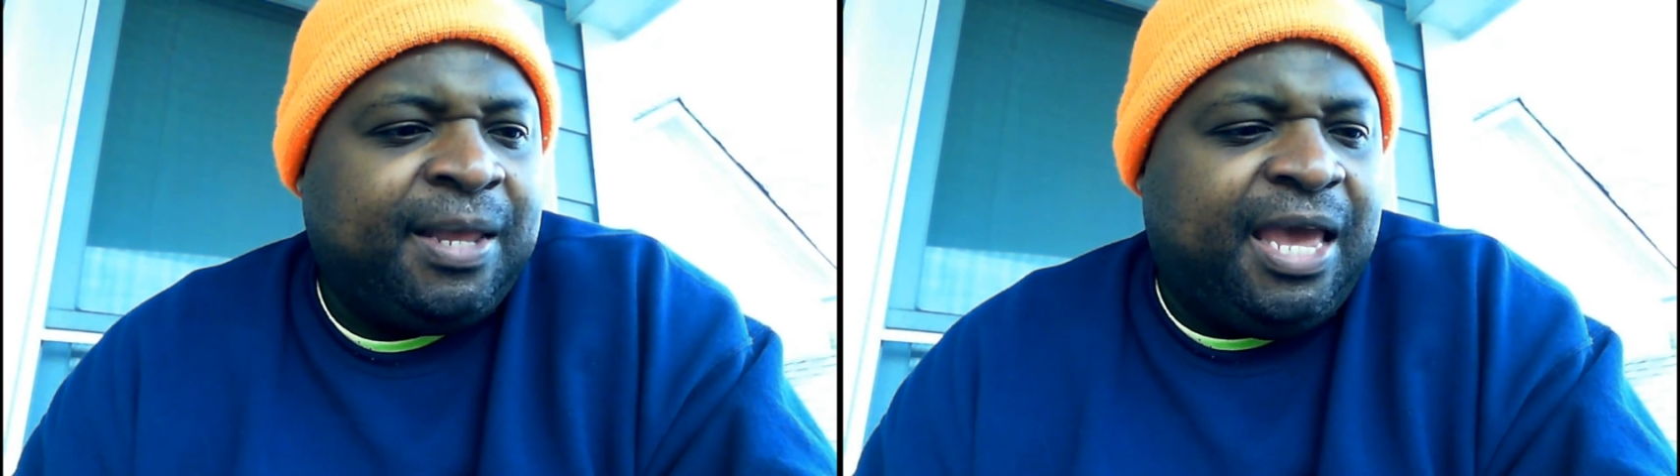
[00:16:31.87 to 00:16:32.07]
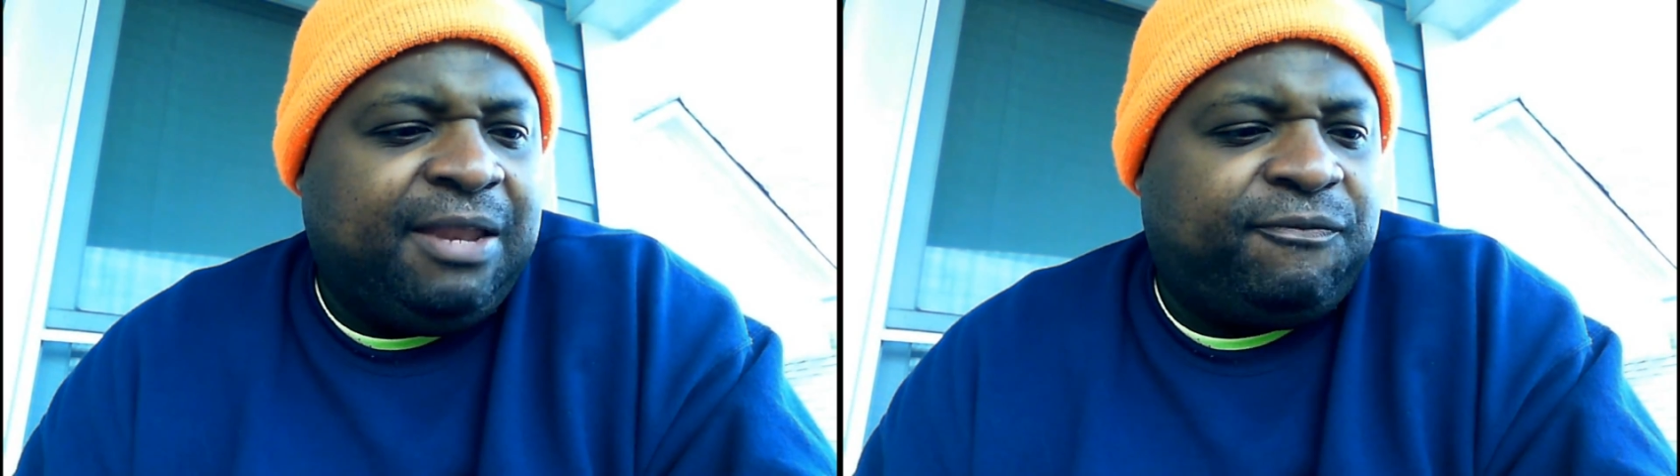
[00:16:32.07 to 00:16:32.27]

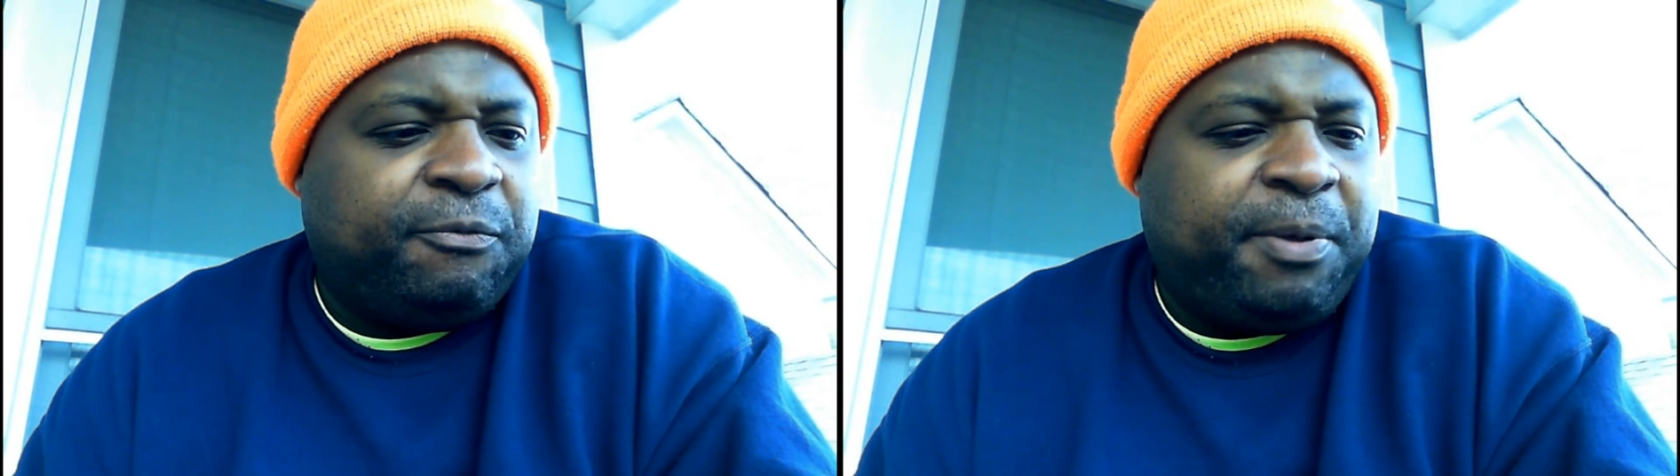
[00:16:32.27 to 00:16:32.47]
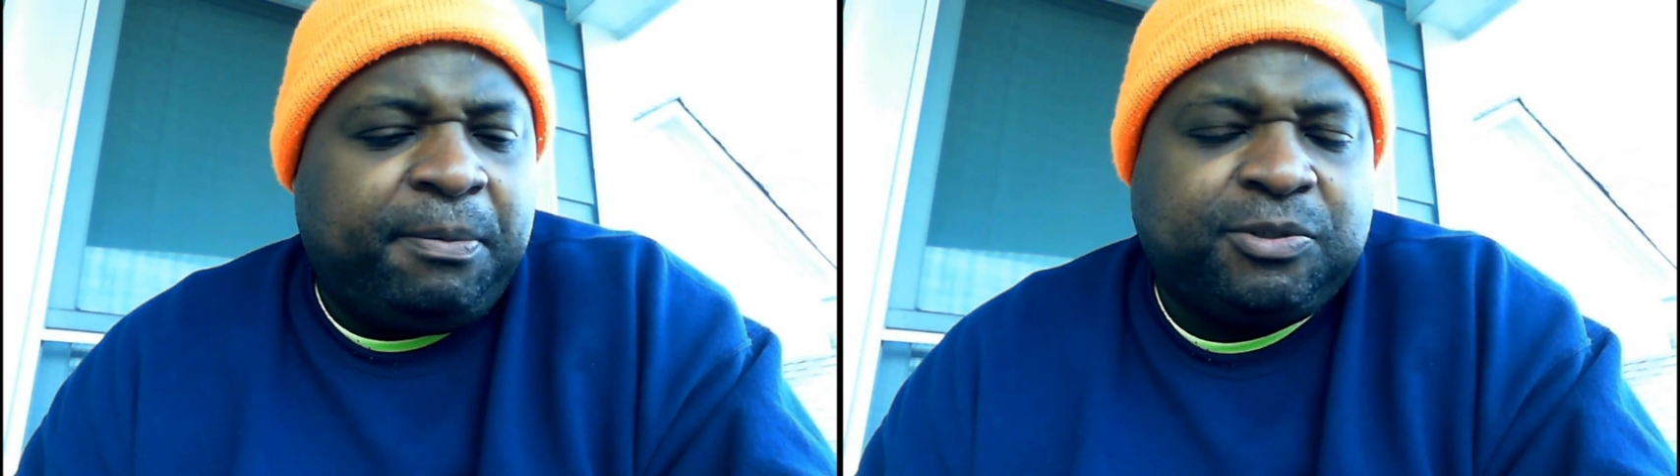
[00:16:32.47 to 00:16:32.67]
And for
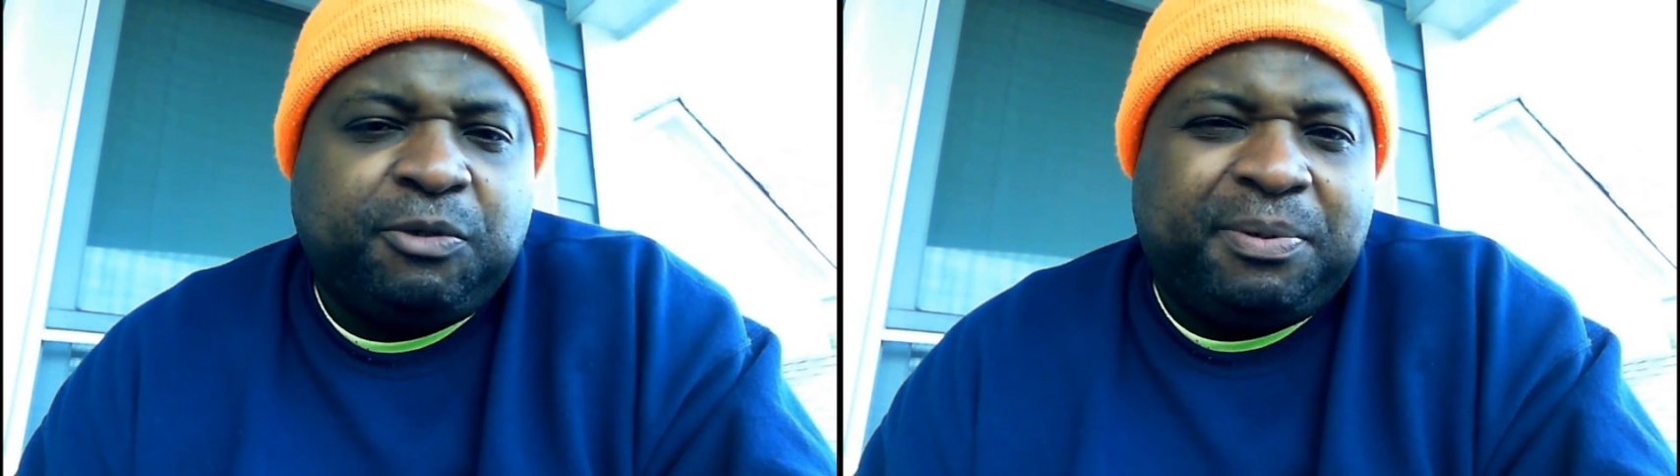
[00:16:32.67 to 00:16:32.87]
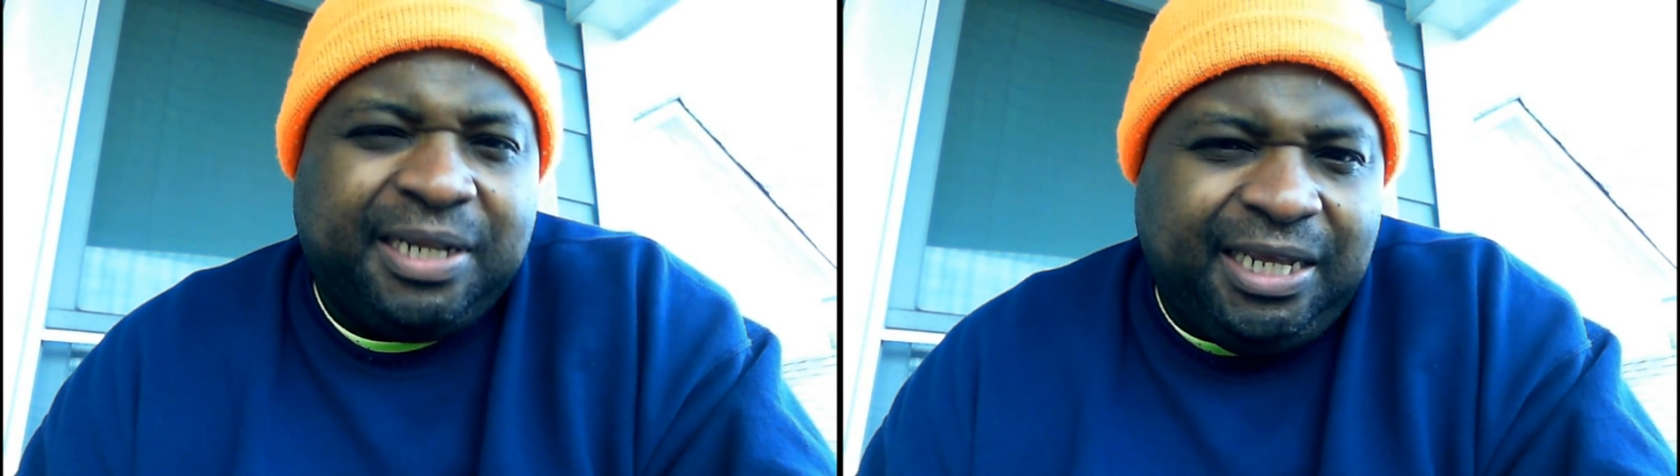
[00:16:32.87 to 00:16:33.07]
people
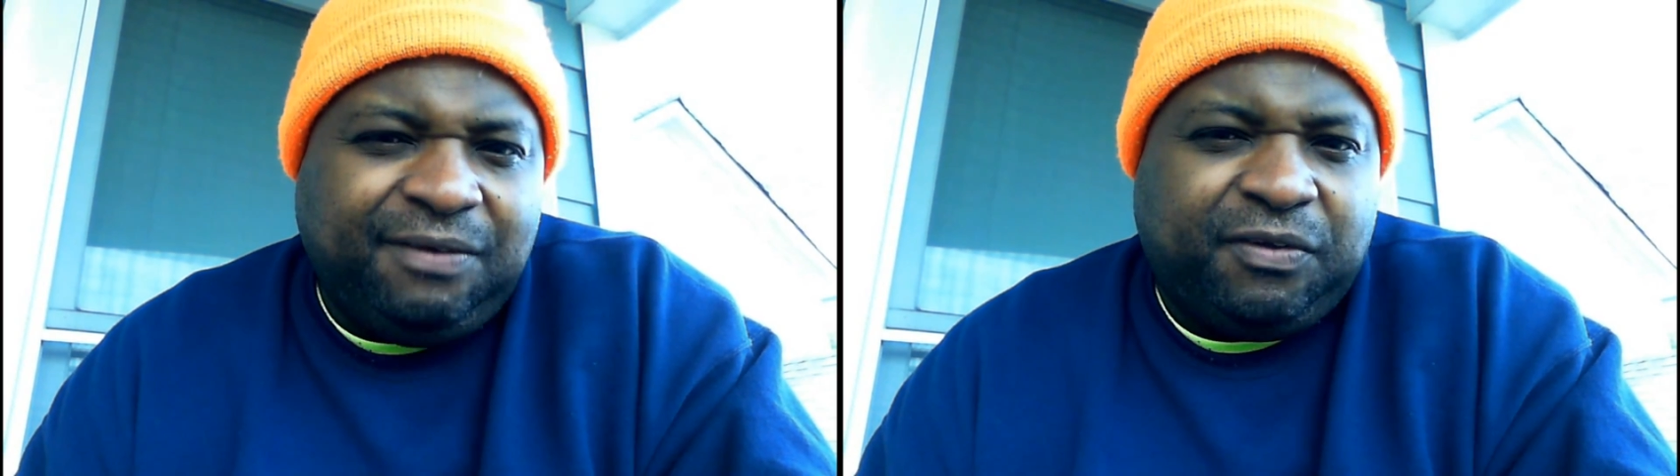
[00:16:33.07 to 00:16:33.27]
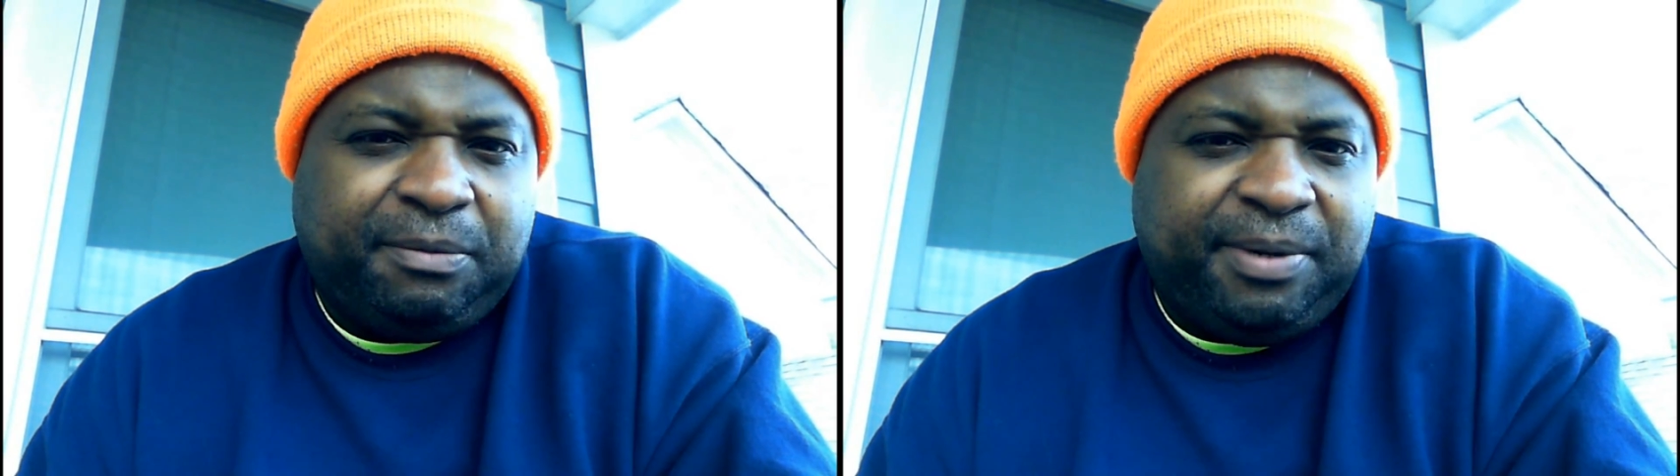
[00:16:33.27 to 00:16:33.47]
to
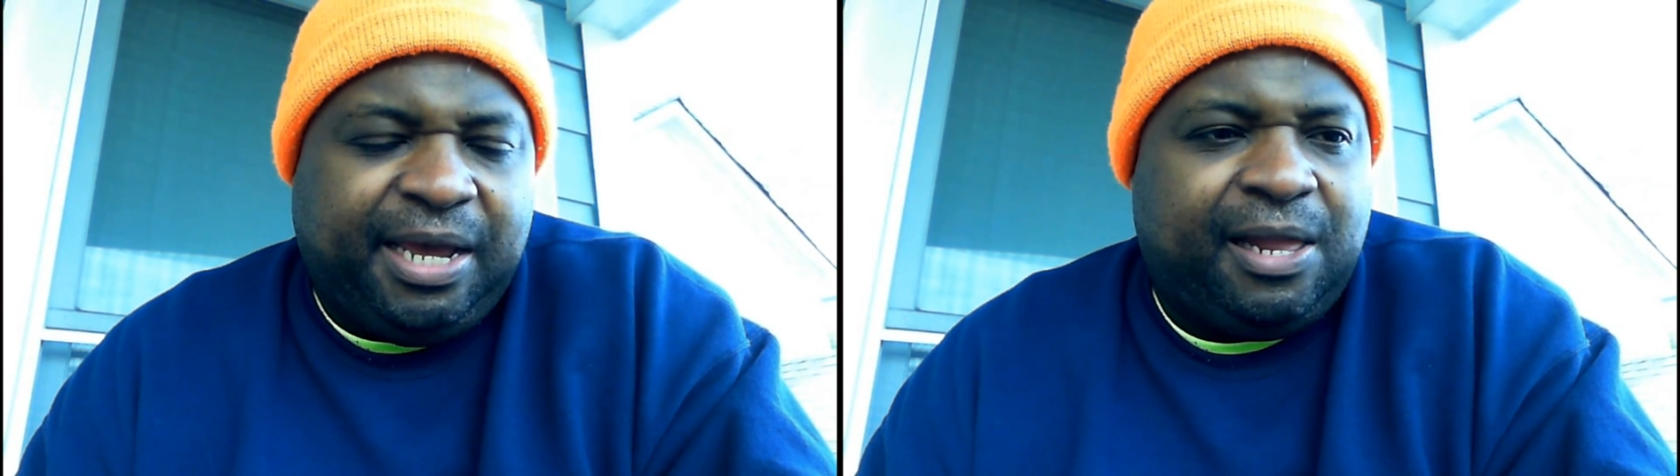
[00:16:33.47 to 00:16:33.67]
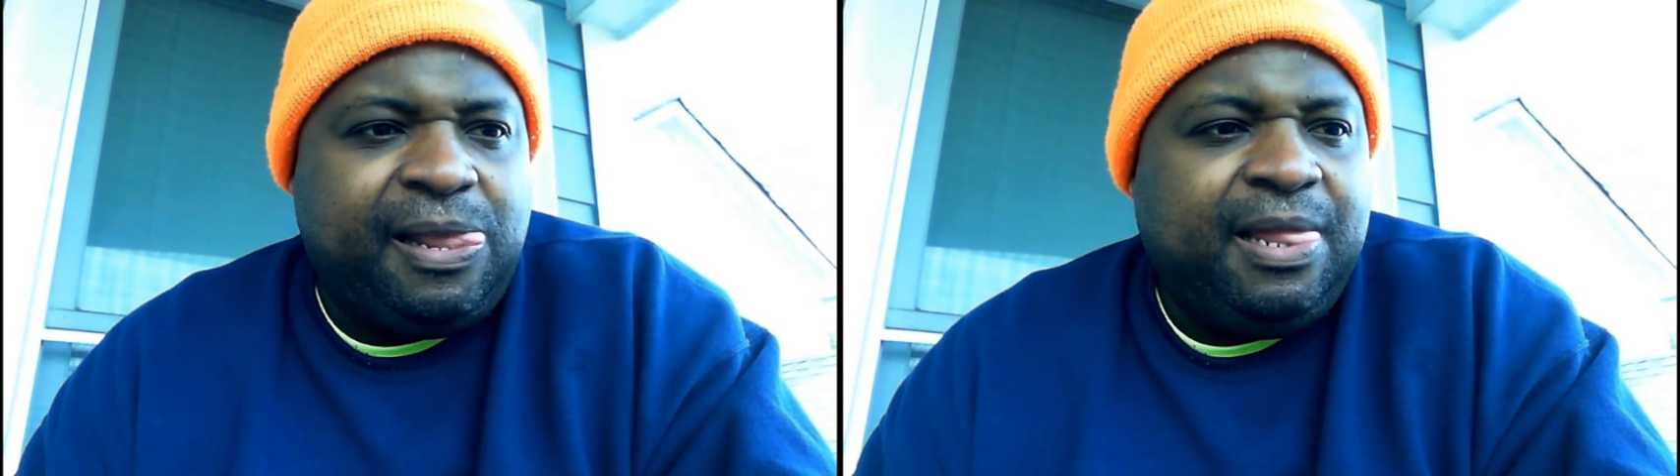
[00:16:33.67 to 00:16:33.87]
believe in them now